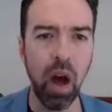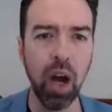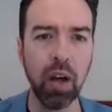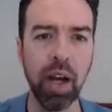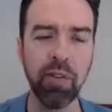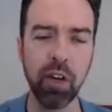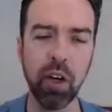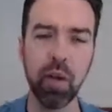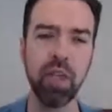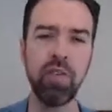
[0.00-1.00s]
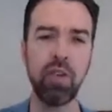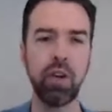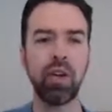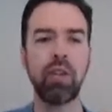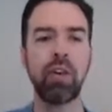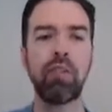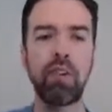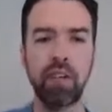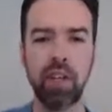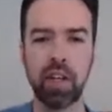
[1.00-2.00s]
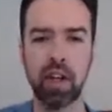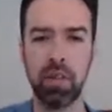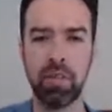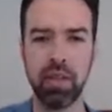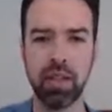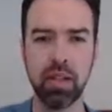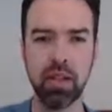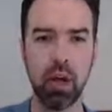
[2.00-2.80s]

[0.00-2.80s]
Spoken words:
Okay, I've got a question for you. Feel free to type this into the